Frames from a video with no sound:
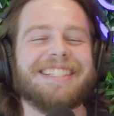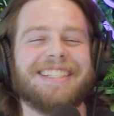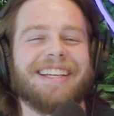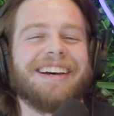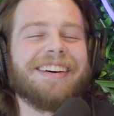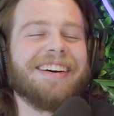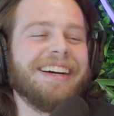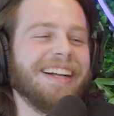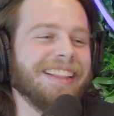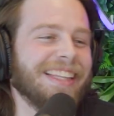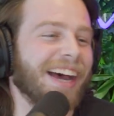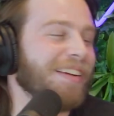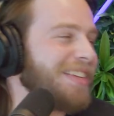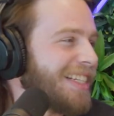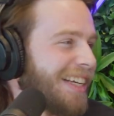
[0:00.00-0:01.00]
So
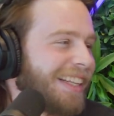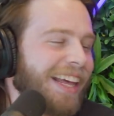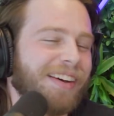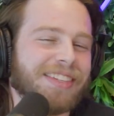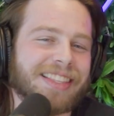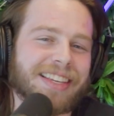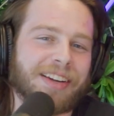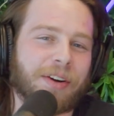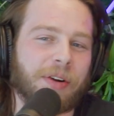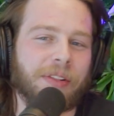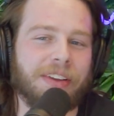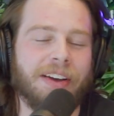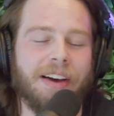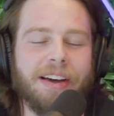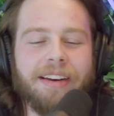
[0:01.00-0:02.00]
that was a thing
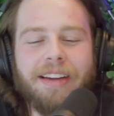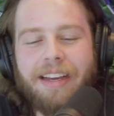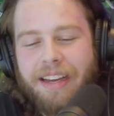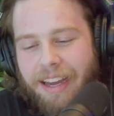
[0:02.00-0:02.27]
early on.